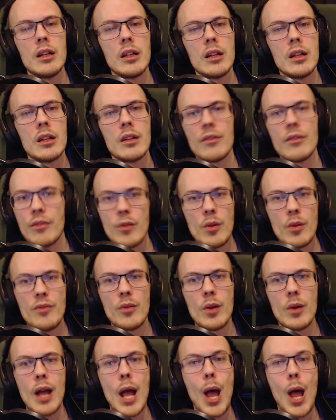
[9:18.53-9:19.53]
through and through.
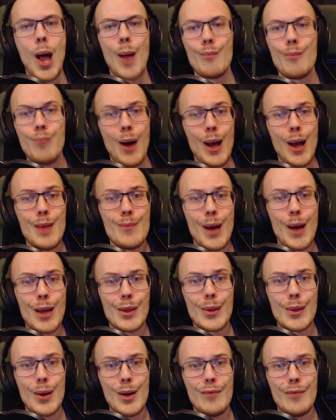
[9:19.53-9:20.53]
Buy my
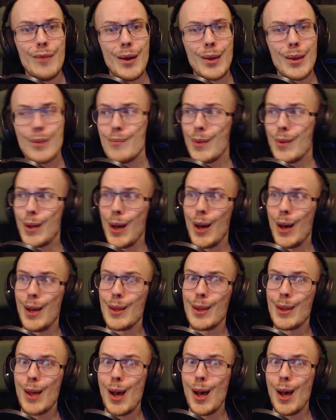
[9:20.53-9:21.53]
service because
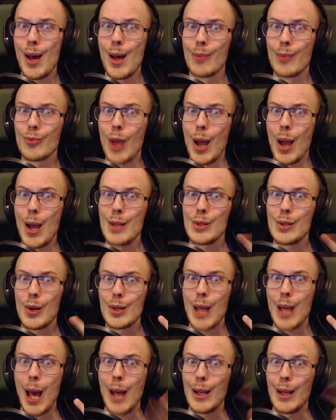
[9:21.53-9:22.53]
it's
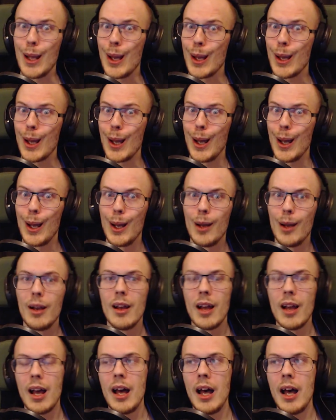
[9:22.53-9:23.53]
organic.
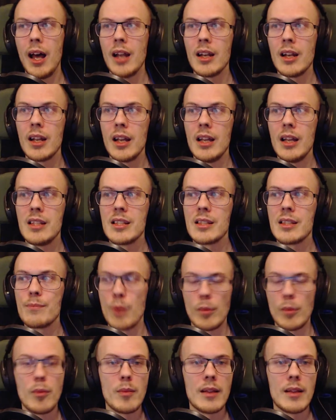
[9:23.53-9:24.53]
And it's
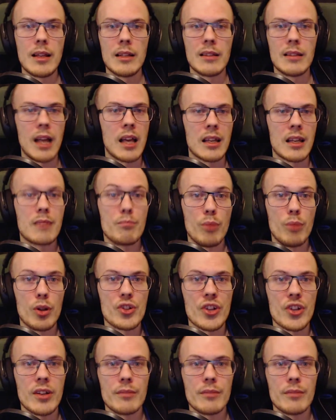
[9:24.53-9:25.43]
probably like bullshit.